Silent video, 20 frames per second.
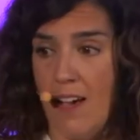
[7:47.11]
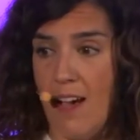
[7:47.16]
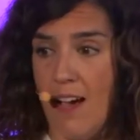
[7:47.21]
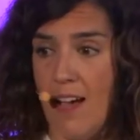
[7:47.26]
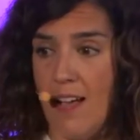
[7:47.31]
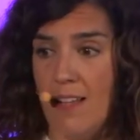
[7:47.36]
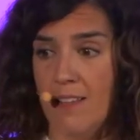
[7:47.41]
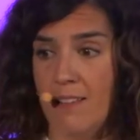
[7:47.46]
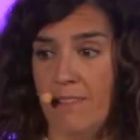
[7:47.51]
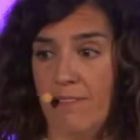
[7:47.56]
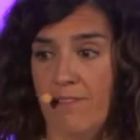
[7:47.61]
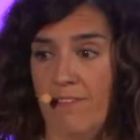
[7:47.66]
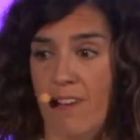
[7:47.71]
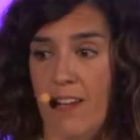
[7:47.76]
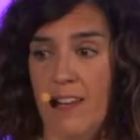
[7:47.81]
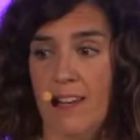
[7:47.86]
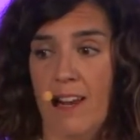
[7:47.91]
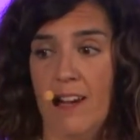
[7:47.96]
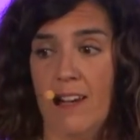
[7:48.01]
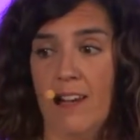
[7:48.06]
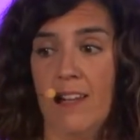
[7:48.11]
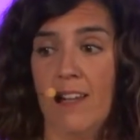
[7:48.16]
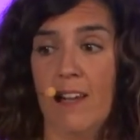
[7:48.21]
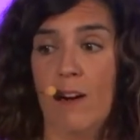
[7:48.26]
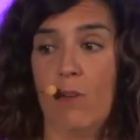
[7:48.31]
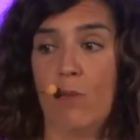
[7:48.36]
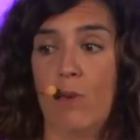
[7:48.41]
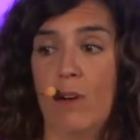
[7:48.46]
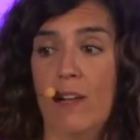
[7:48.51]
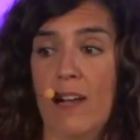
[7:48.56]
and finally
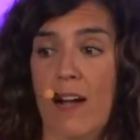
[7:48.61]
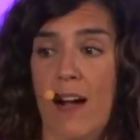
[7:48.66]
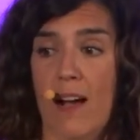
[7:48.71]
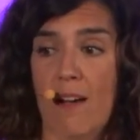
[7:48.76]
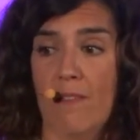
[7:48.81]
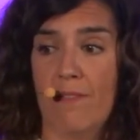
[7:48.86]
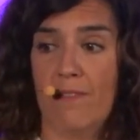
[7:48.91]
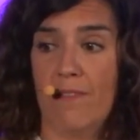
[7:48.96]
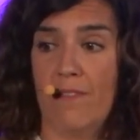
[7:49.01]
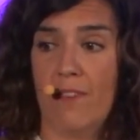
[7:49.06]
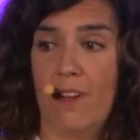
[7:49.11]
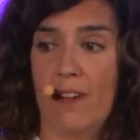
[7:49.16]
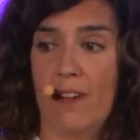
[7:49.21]
we have